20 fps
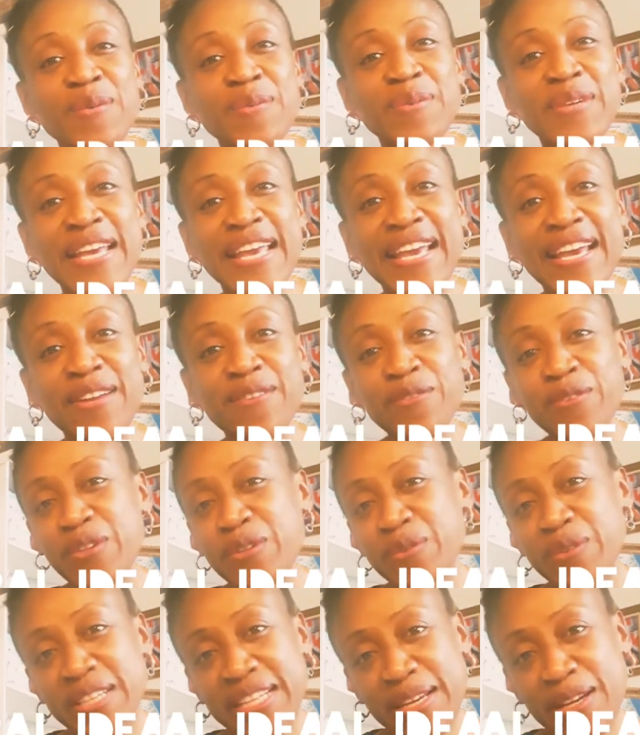And for the
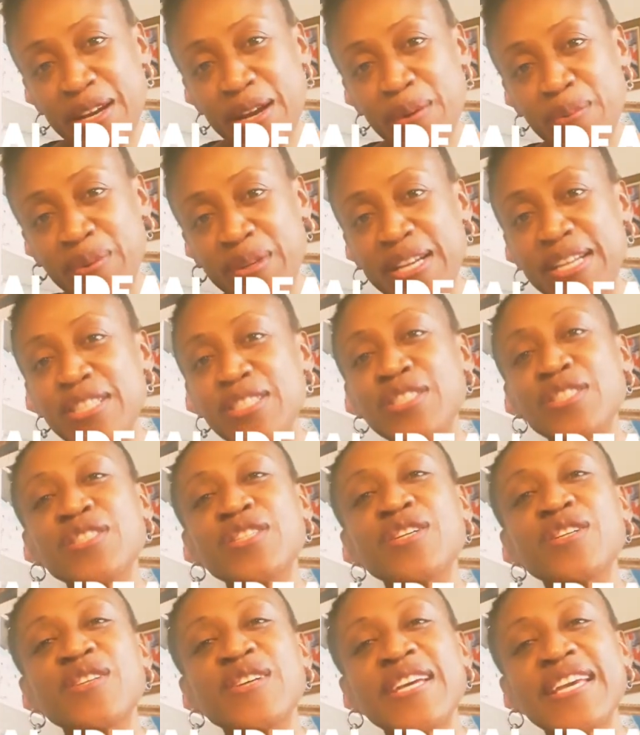reading comprehension,
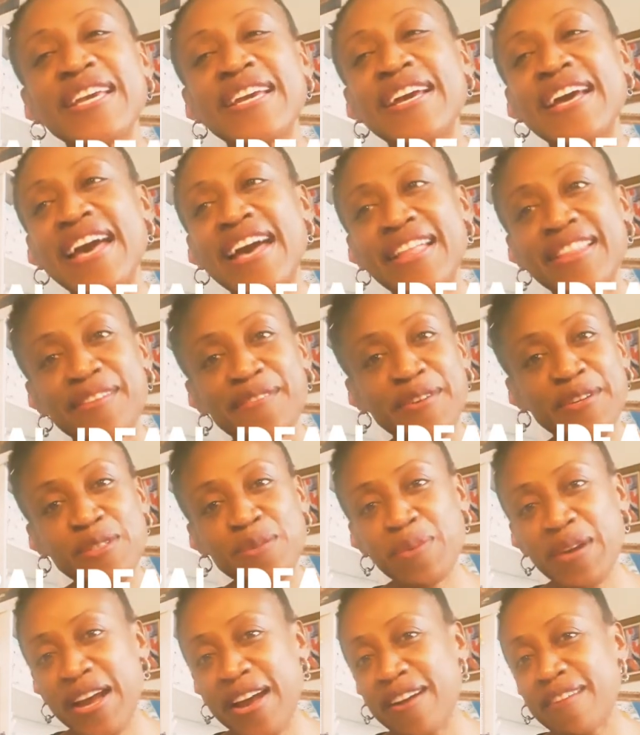you're looking at the
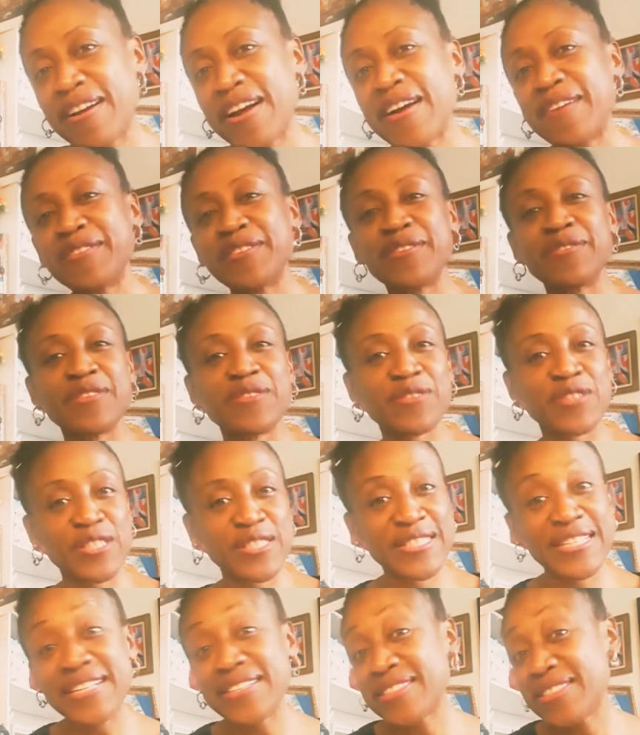first paragraph, the
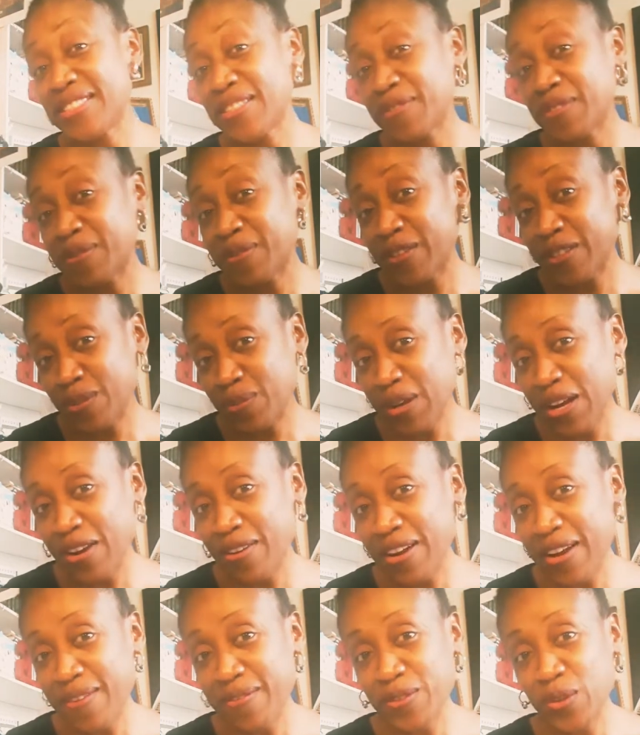first sentence of the first
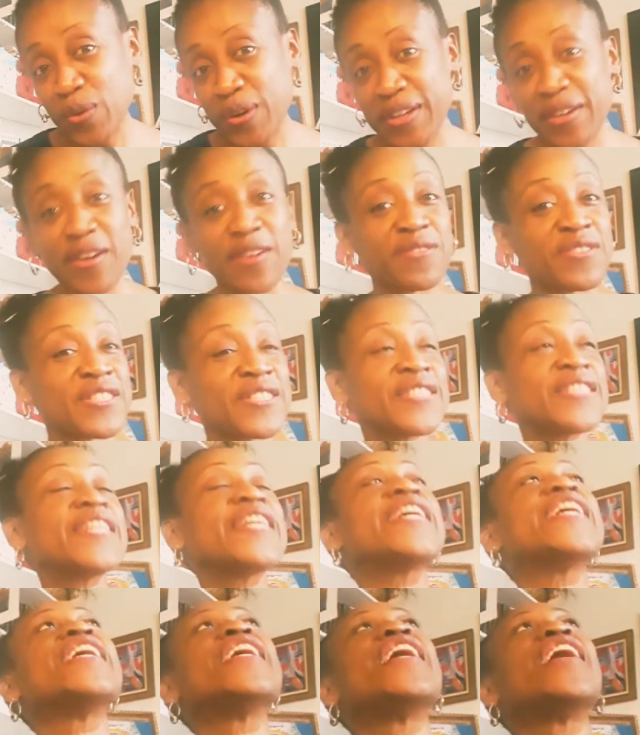paragraph quite often,
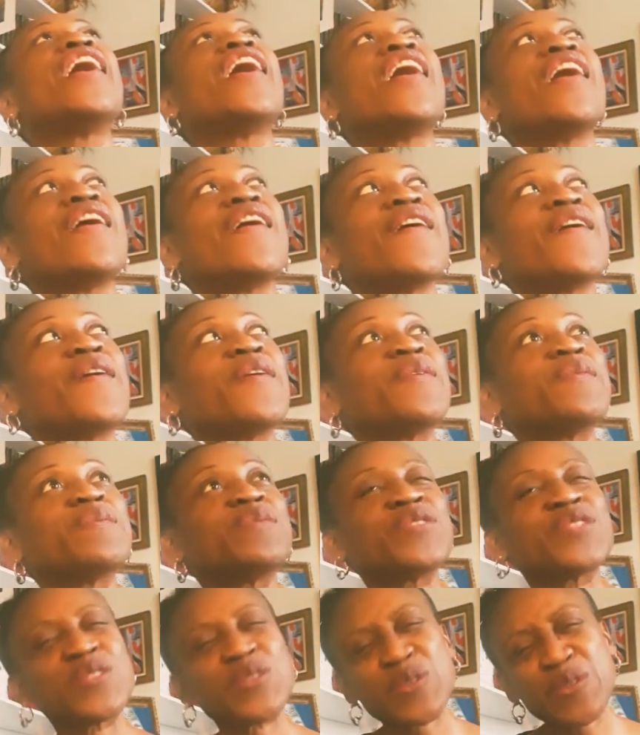
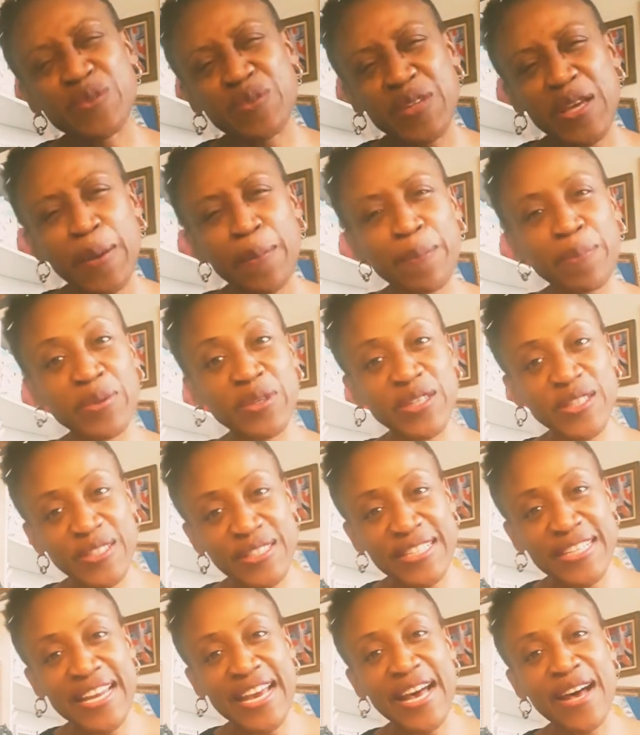to sort of like pull
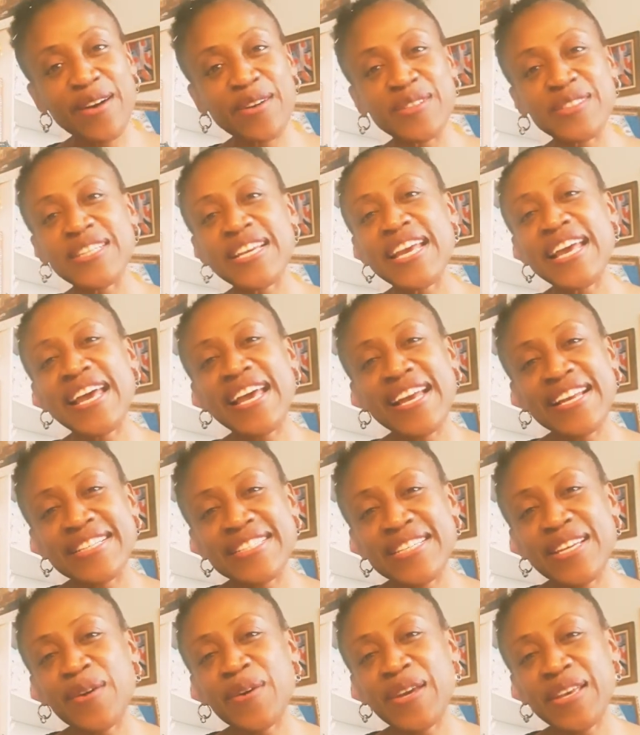it out and
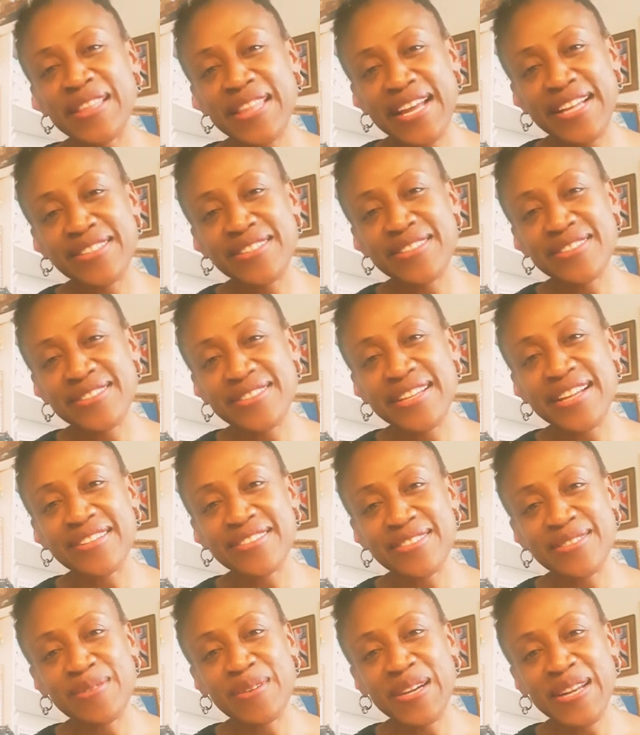say, okay, that's
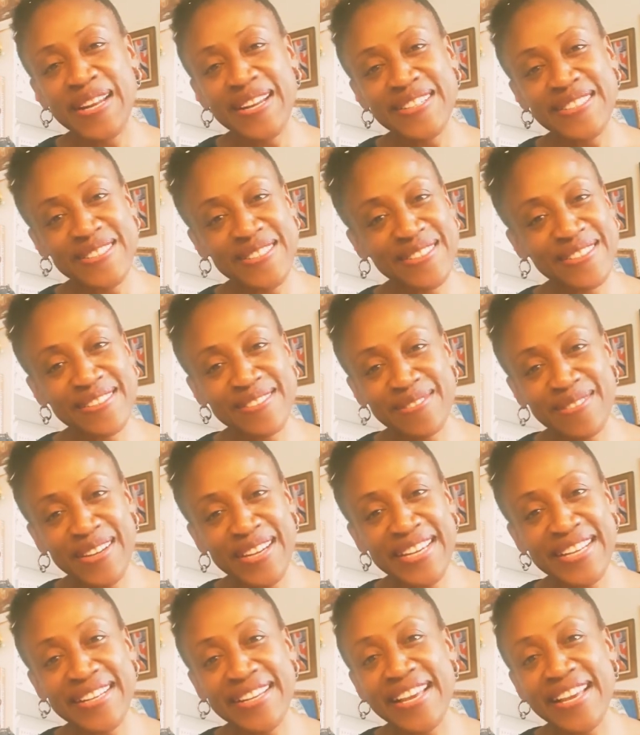the right answer, right?